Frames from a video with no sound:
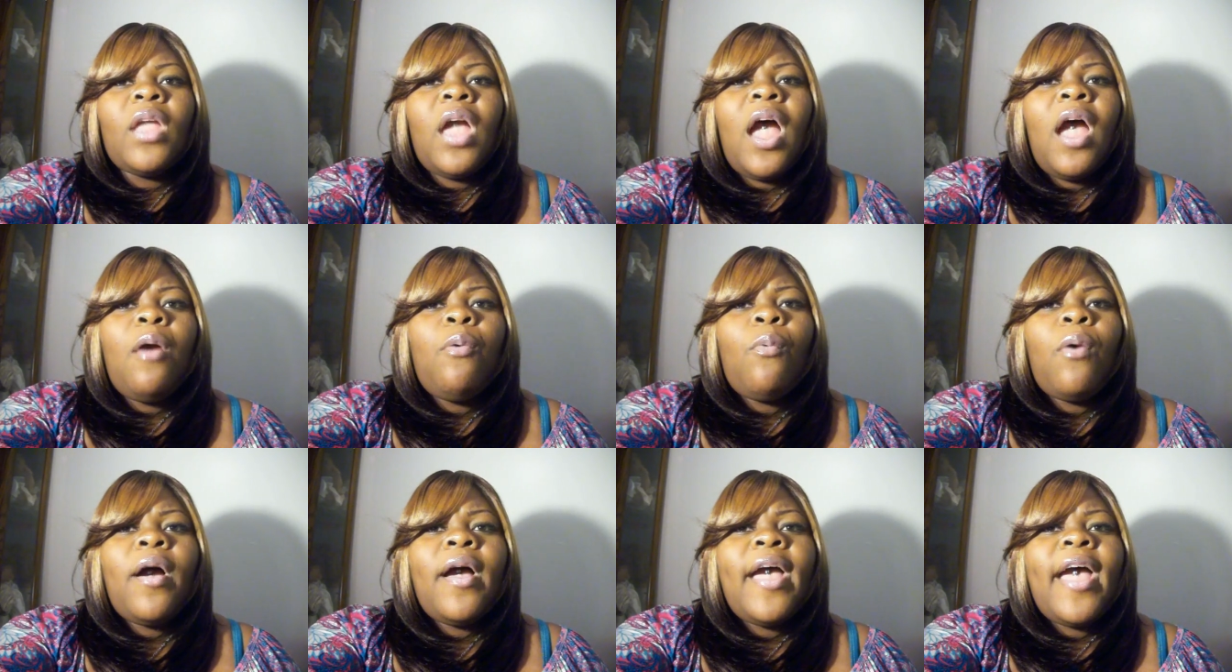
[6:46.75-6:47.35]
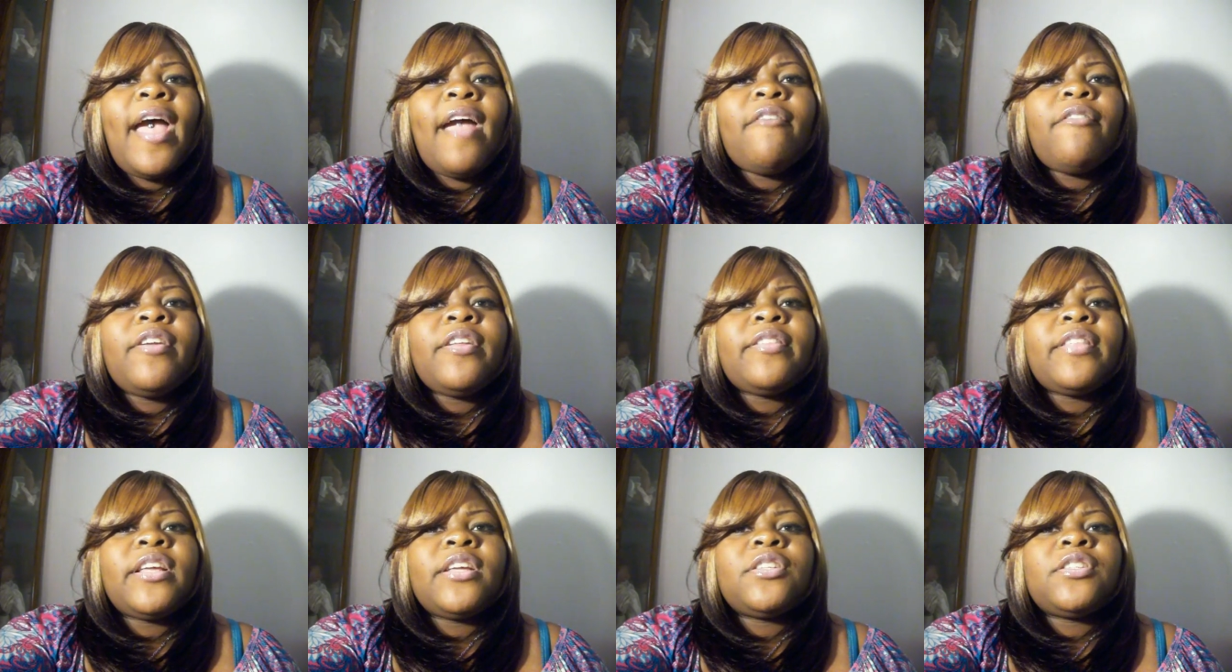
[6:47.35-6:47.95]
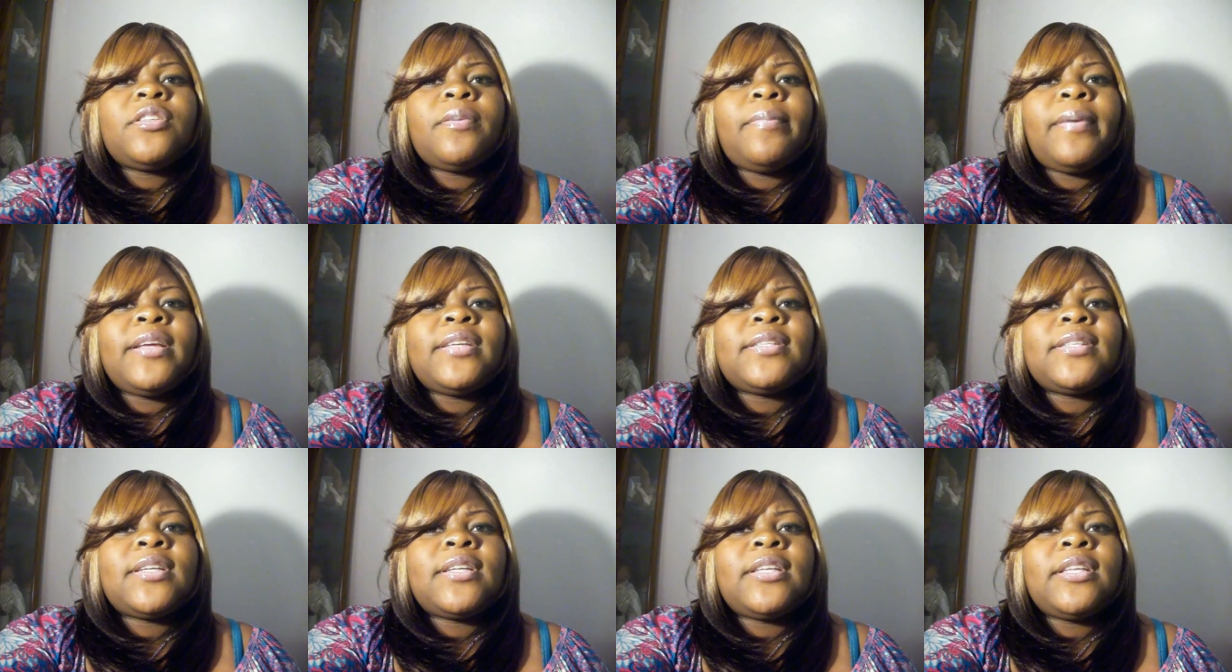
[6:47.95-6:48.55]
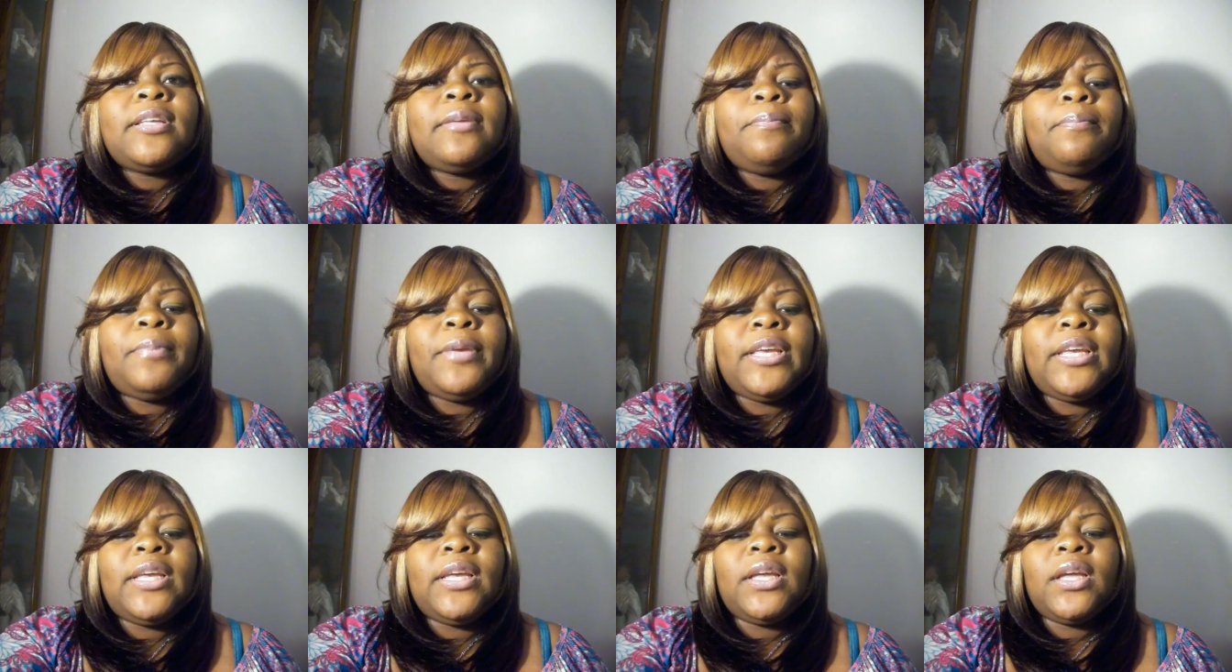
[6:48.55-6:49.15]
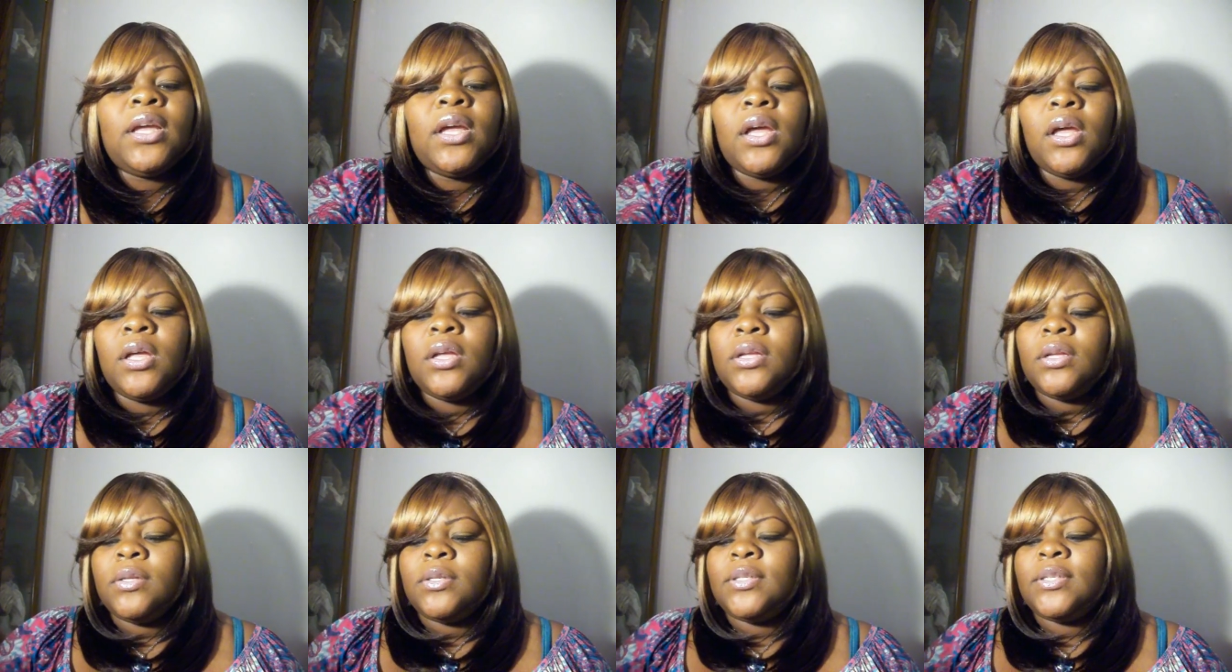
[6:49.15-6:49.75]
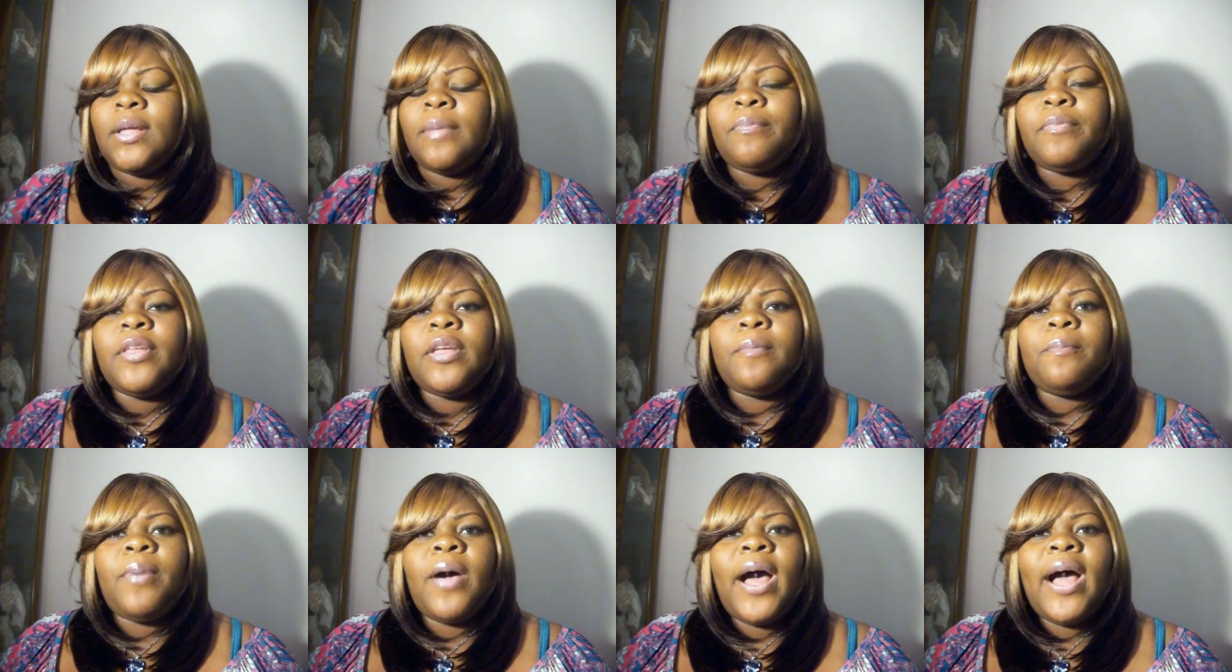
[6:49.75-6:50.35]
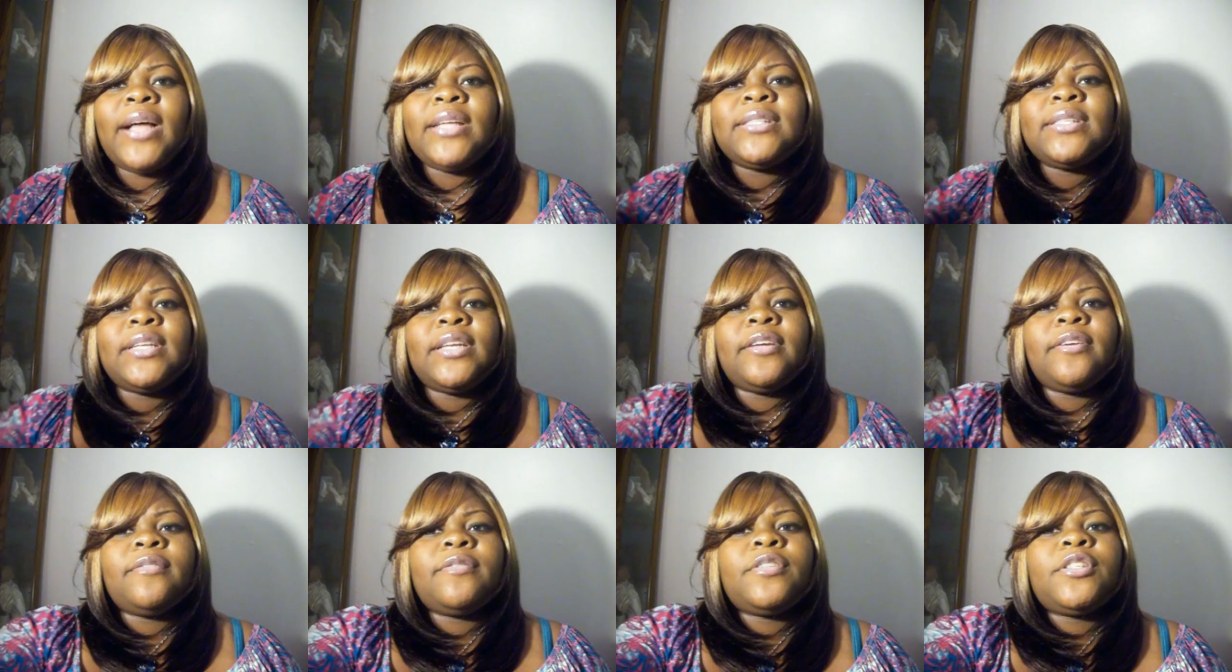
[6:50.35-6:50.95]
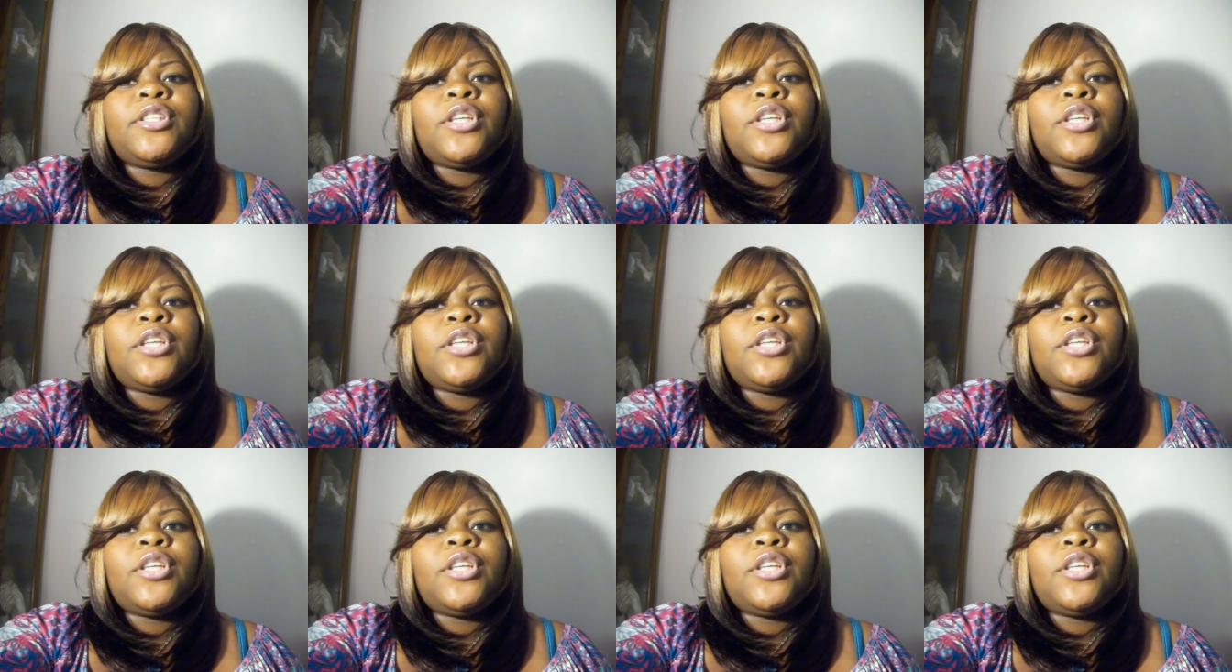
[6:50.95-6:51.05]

I want everything to basically be something positive.